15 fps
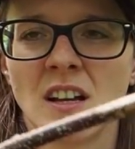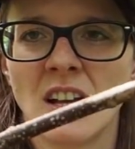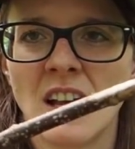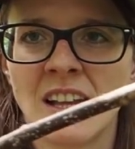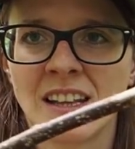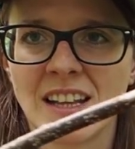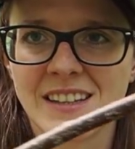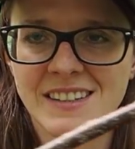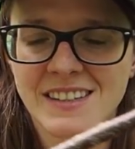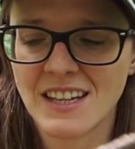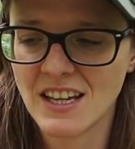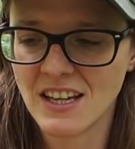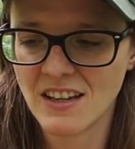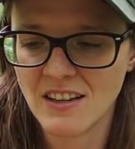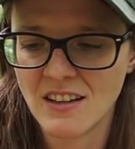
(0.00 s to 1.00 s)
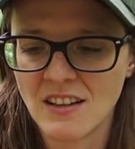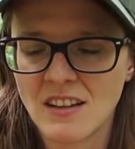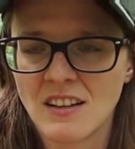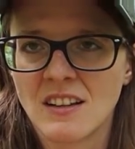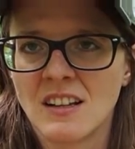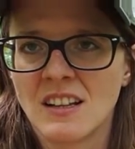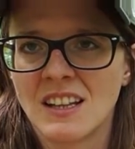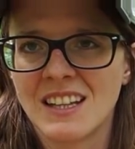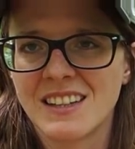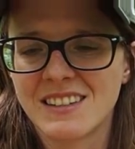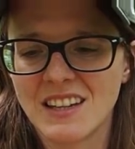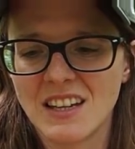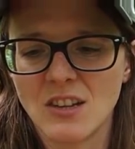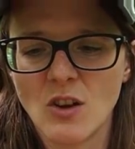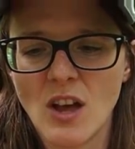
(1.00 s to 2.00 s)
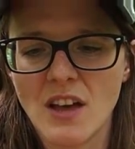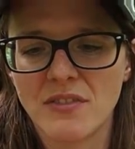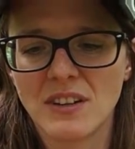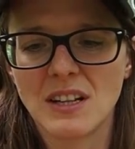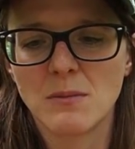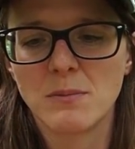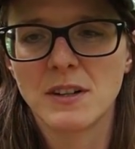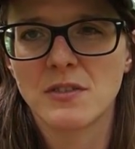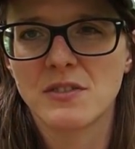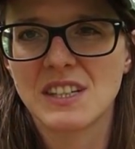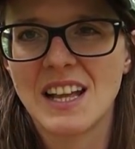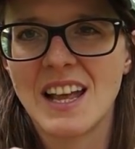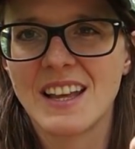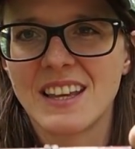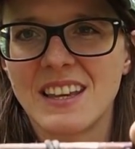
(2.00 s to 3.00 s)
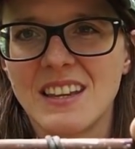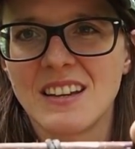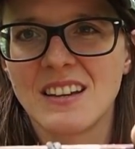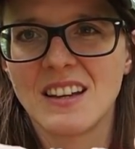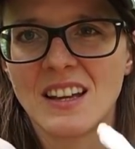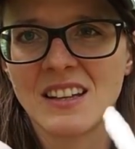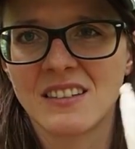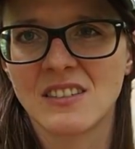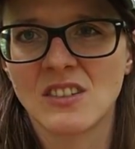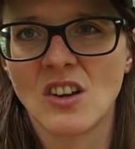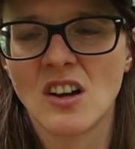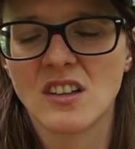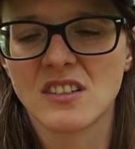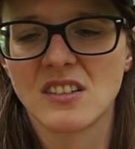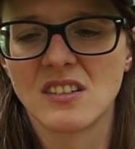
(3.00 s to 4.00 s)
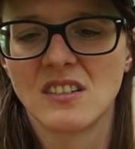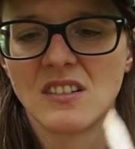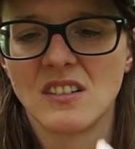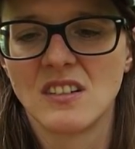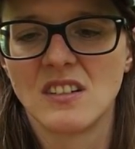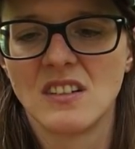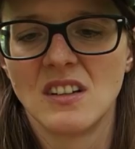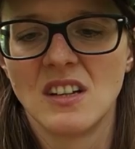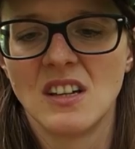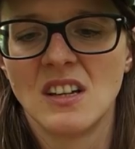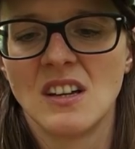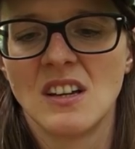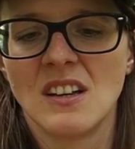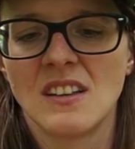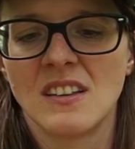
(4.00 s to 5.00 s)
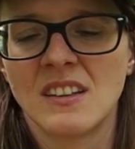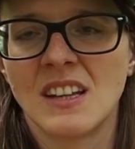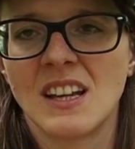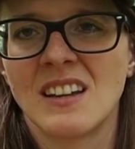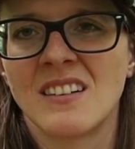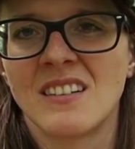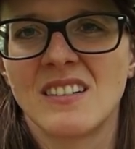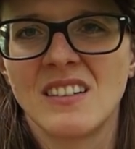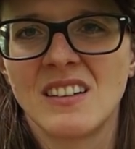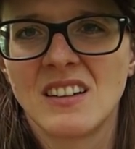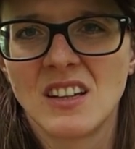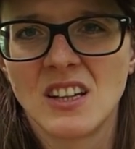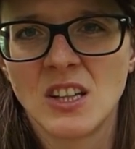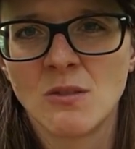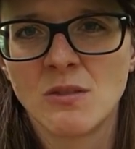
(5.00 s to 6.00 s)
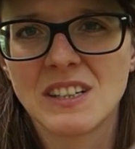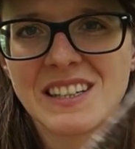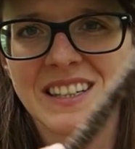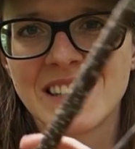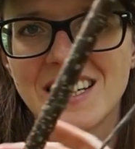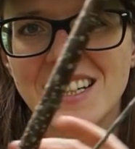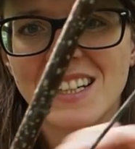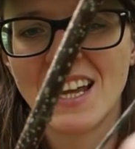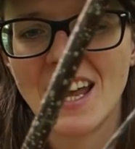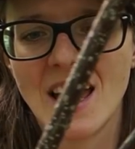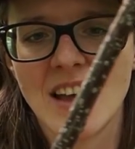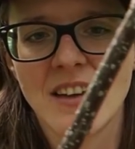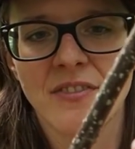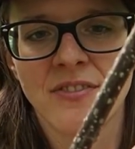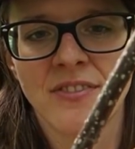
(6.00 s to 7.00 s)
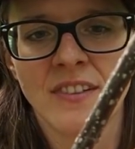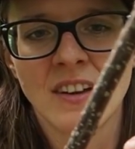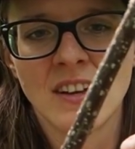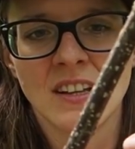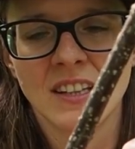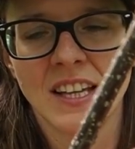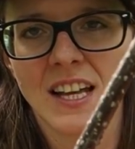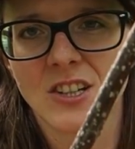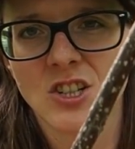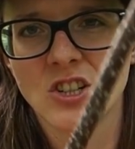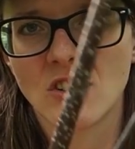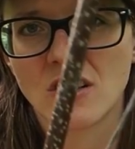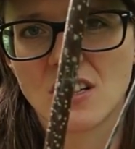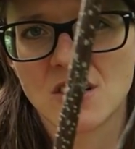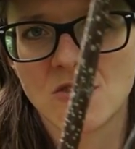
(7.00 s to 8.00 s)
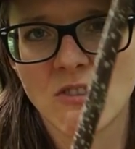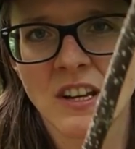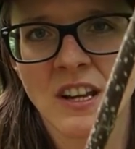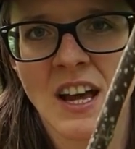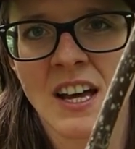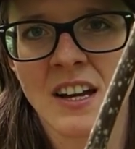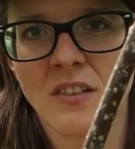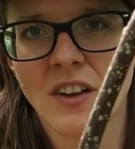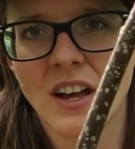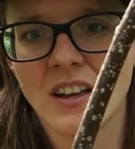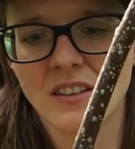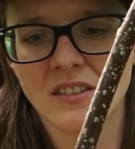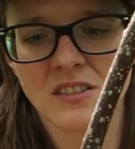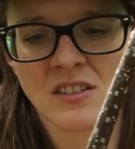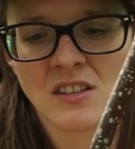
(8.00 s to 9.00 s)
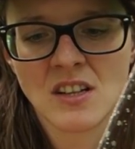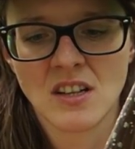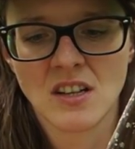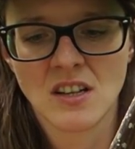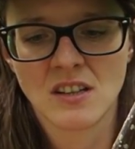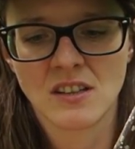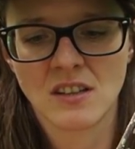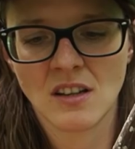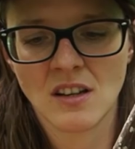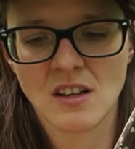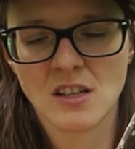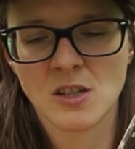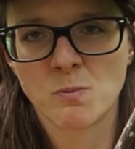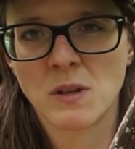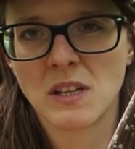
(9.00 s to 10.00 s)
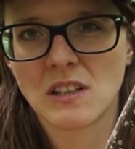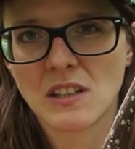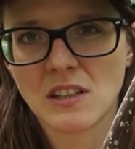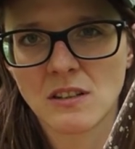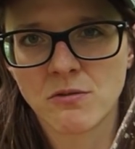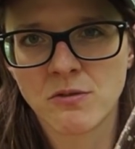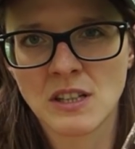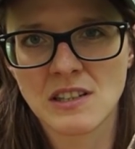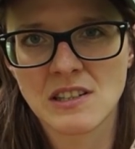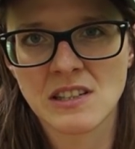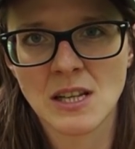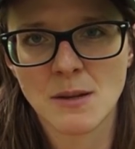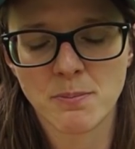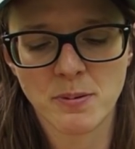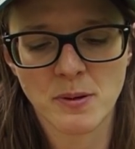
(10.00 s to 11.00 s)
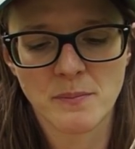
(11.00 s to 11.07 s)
and let's say let's say you have a little bit of slack here at the knot, then you will still have tension on the string. Otherwise the spindle will slip,